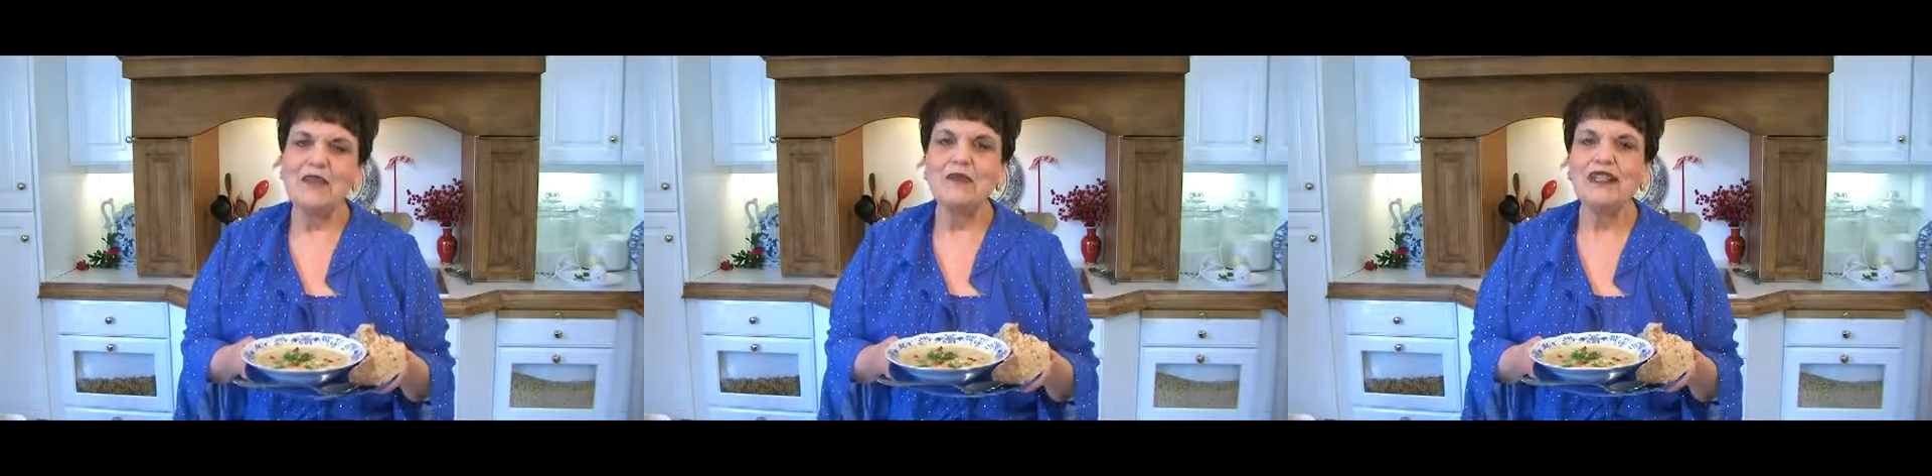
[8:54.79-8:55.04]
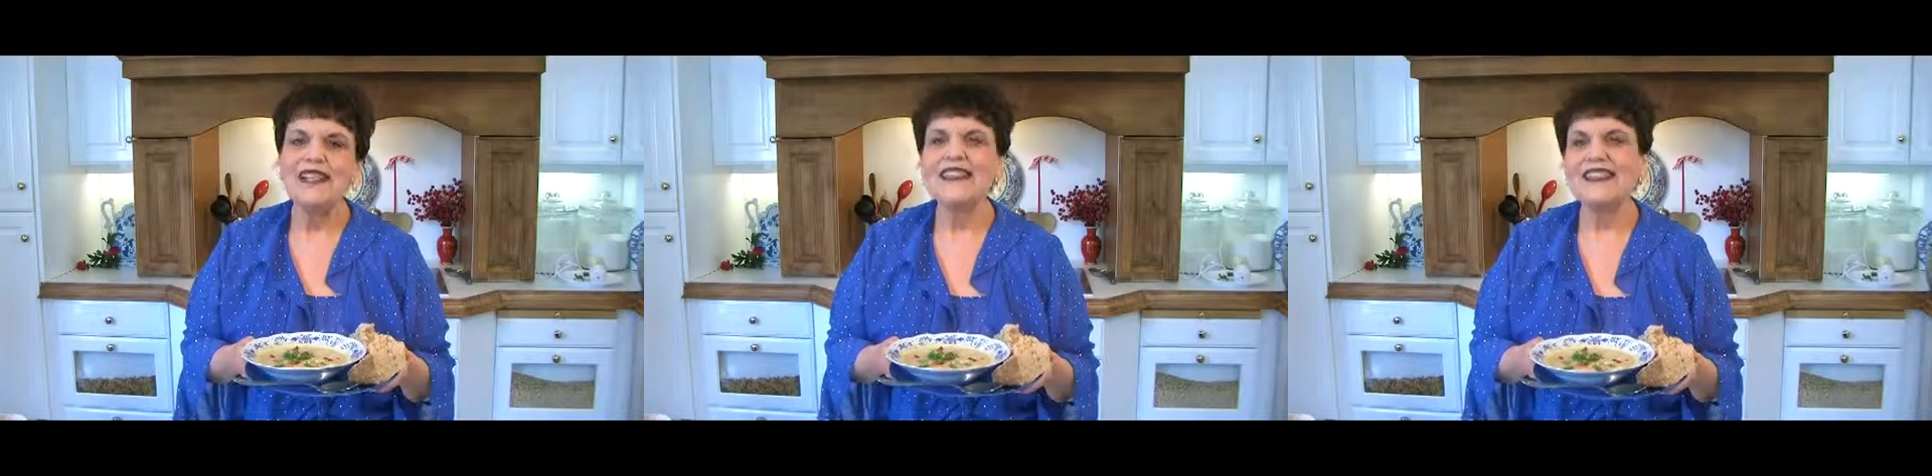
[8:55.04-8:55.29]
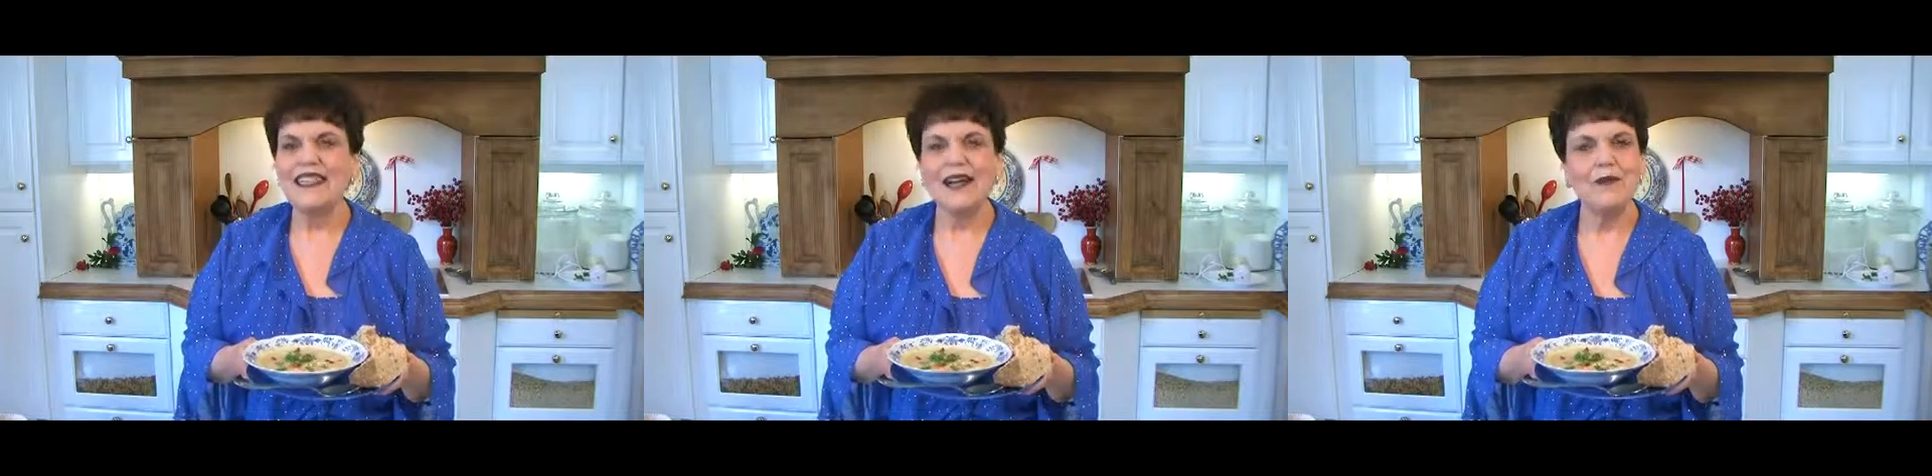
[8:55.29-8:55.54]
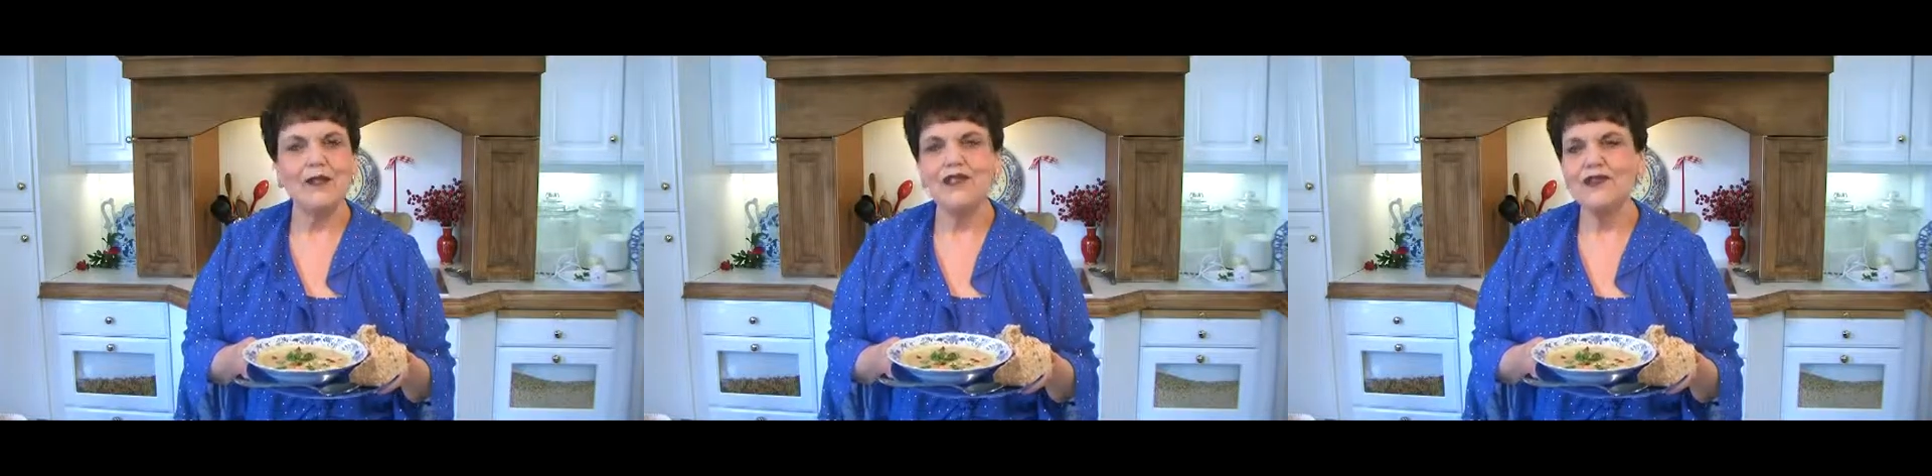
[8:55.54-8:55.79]
please
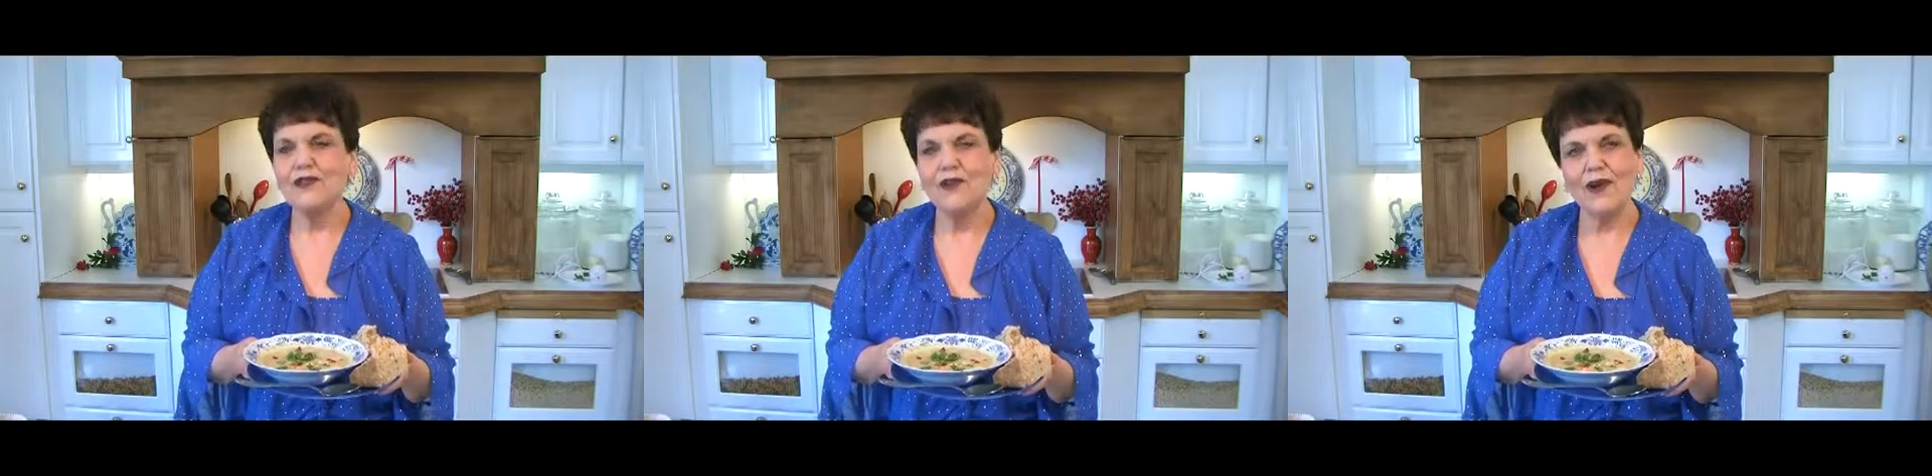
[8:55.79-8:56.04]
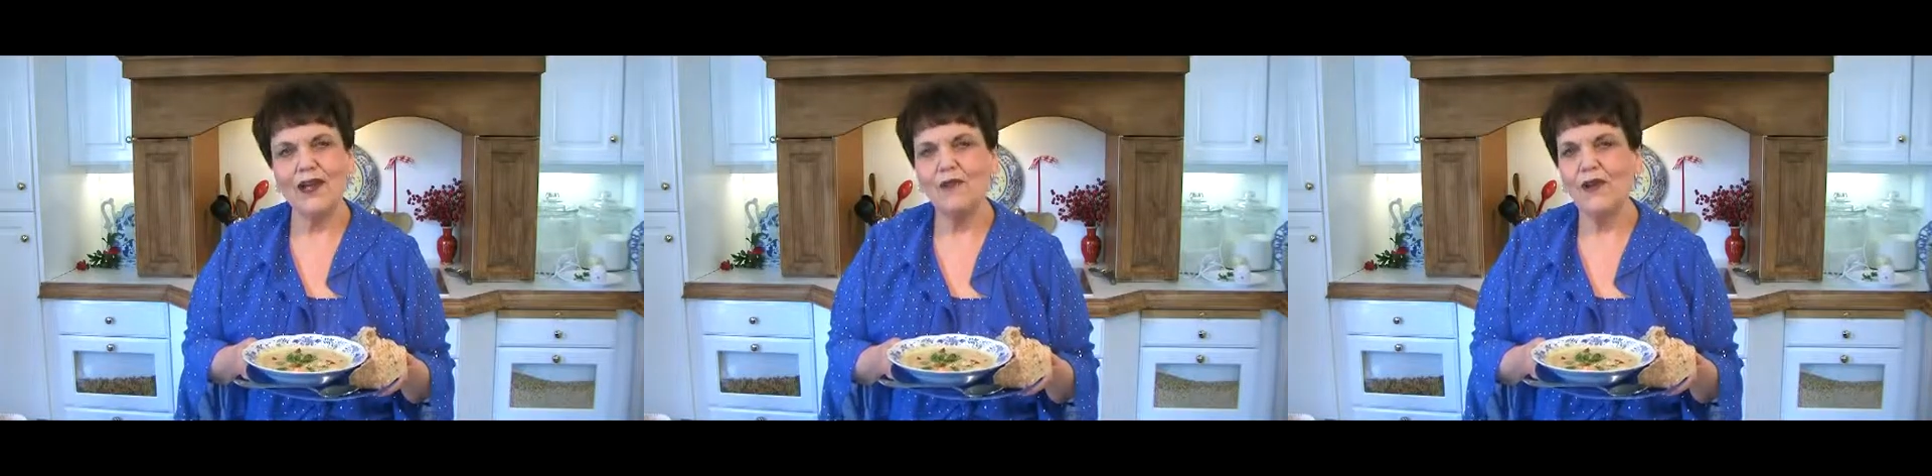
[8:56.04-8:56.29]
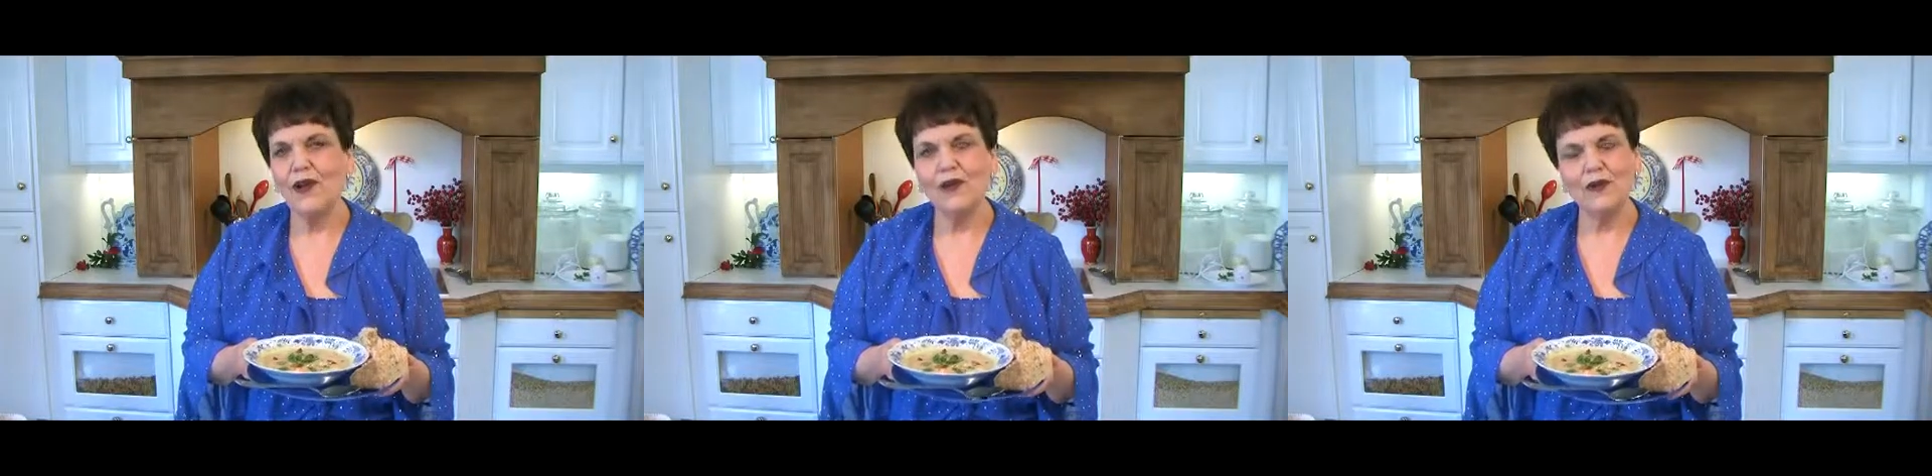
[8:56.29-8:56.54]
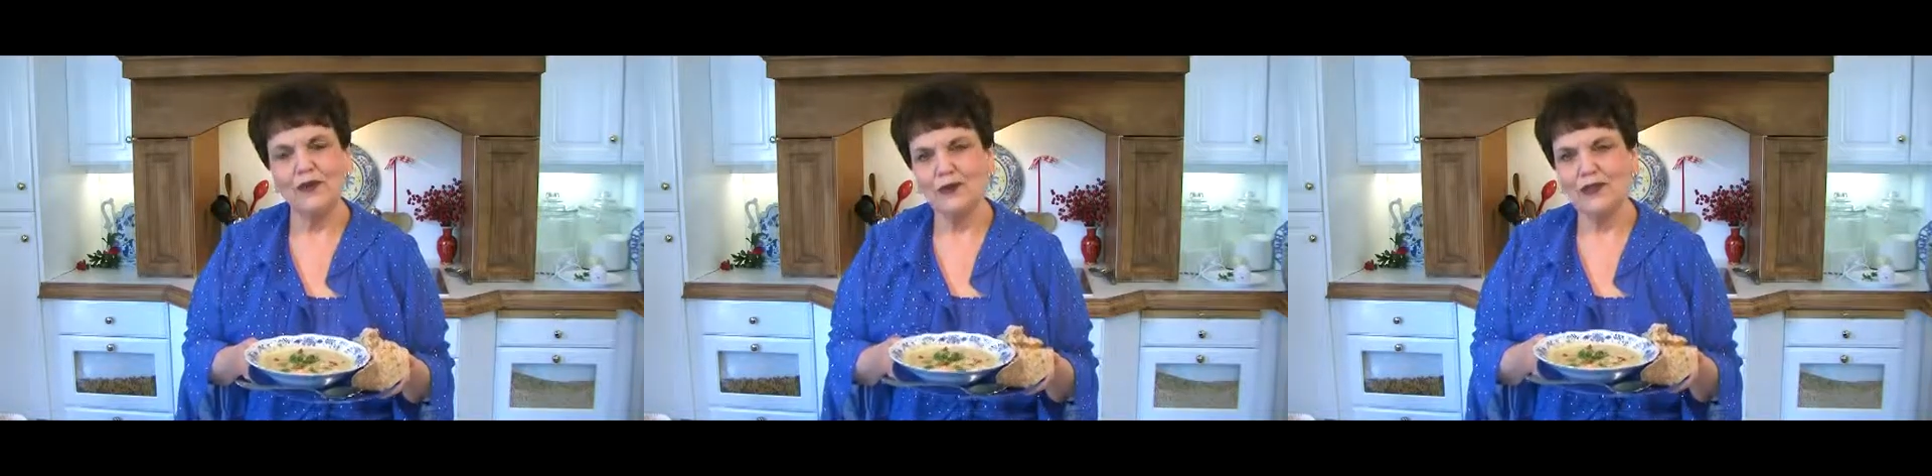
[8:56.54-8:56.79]
come and enjoy my
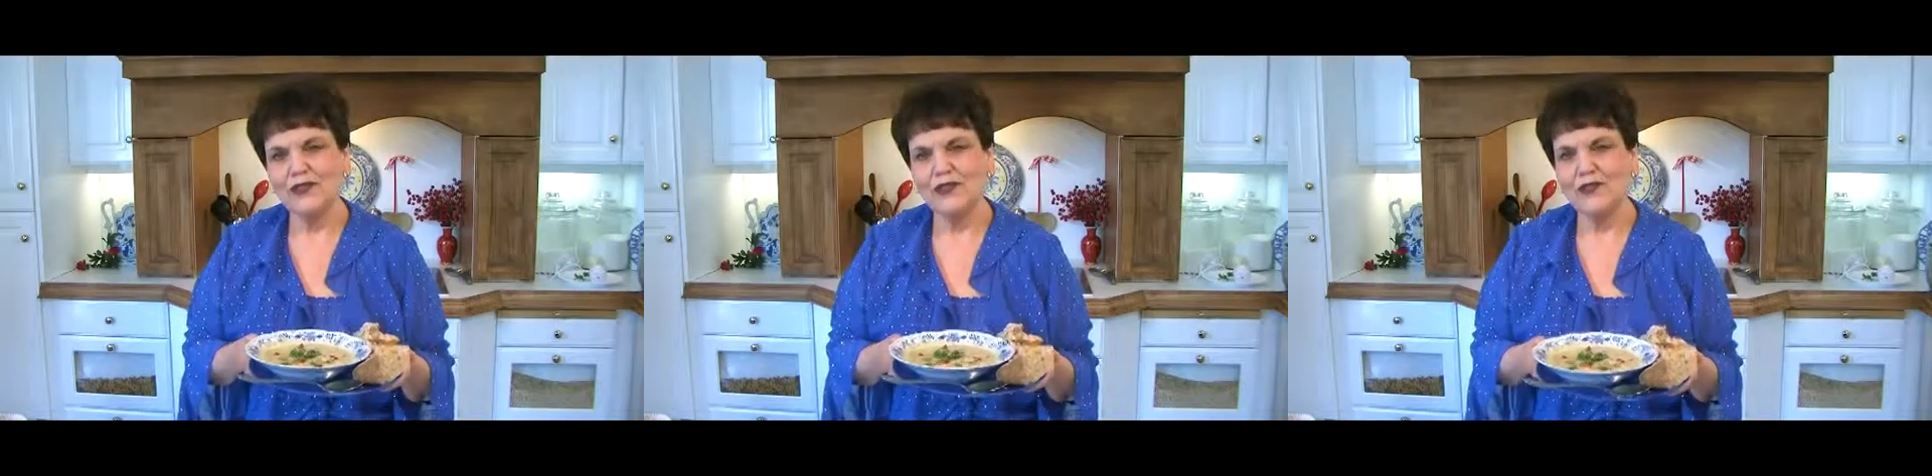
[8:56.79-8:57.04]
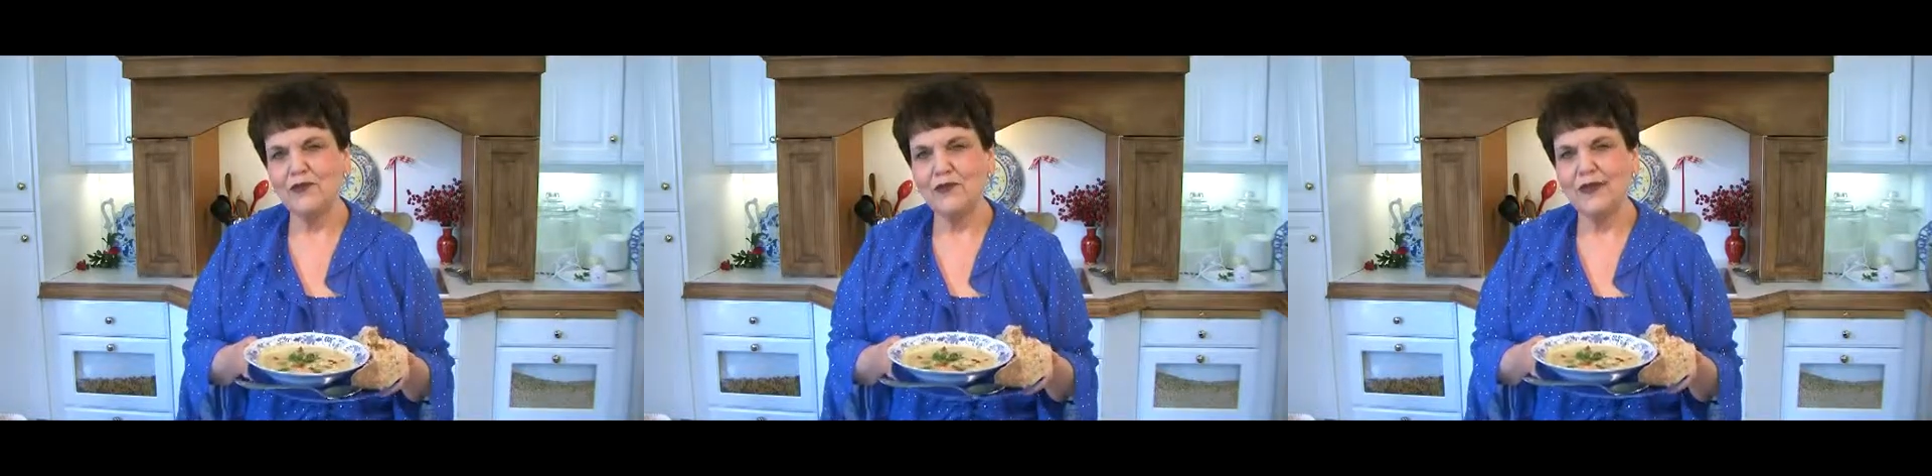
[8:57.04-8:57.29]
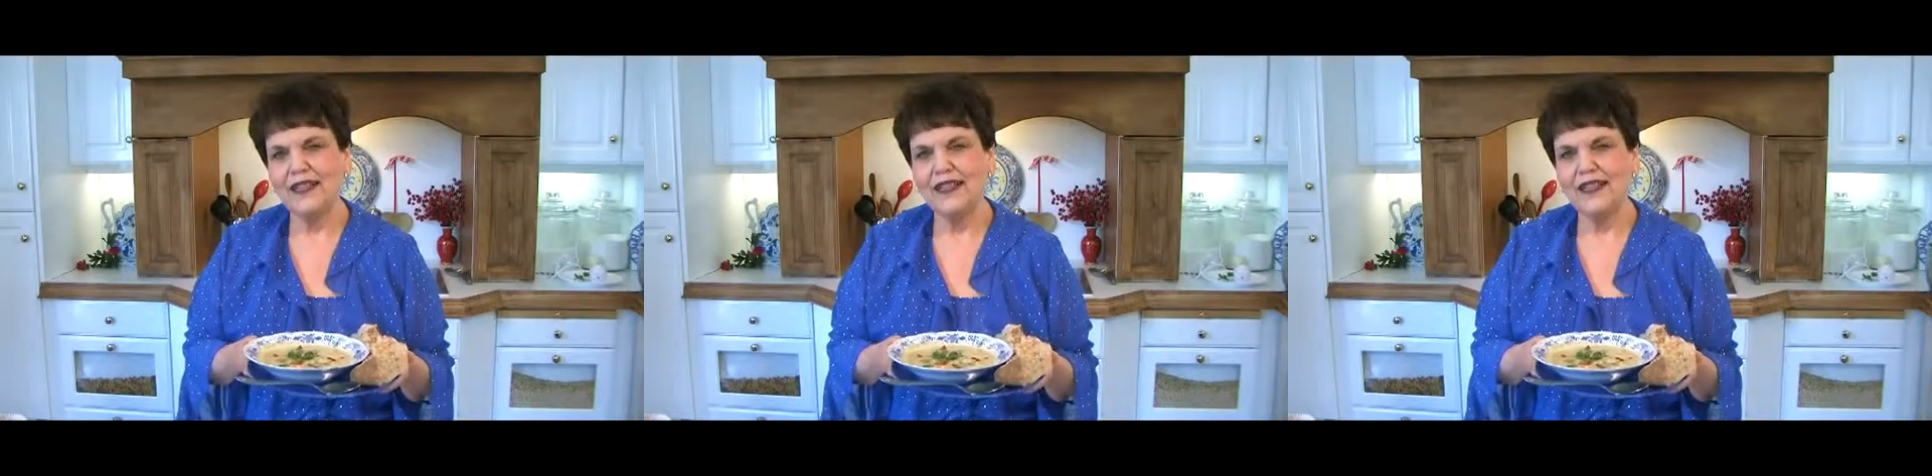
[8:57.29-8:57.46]
Old World soup.